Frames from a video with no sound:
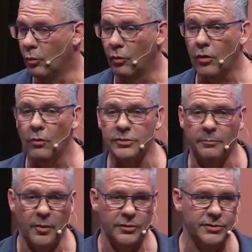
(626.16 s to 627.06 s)
You will
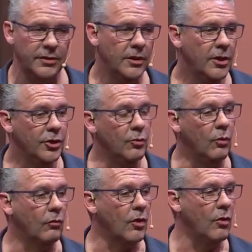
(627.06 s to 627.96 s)
grow as a person.
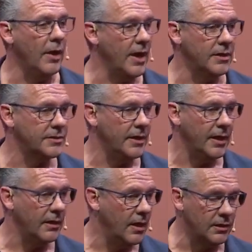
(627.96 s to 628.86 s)
You will grow as
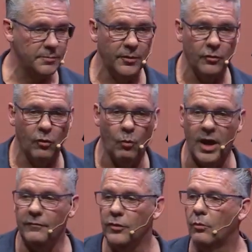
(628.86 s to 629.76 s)
a husband or
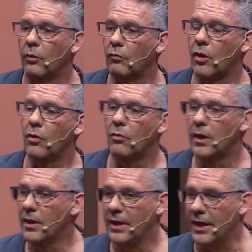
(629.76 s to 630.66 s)
wife. You will
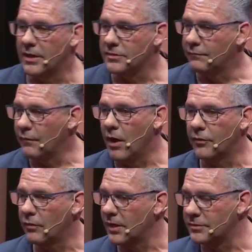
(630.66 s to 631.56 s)
grow as a
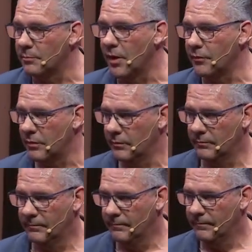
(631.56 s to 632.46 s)
father, as a
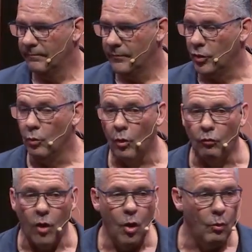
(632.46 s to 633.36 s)
mother. You
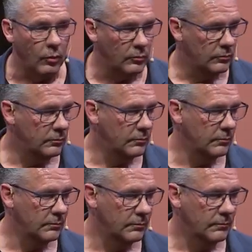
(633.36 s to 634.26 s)
will grow.
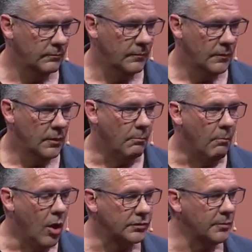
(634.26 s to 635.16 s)

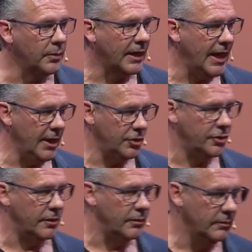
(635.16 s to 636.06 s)

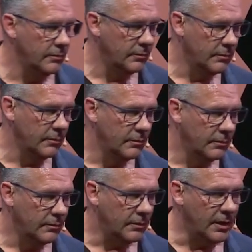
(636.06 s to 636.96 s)
Multiplication
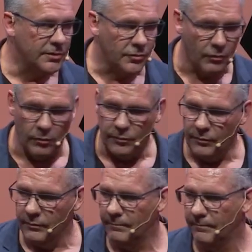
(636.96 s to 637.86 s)
is
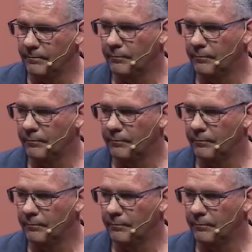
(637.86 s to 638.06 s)
growth.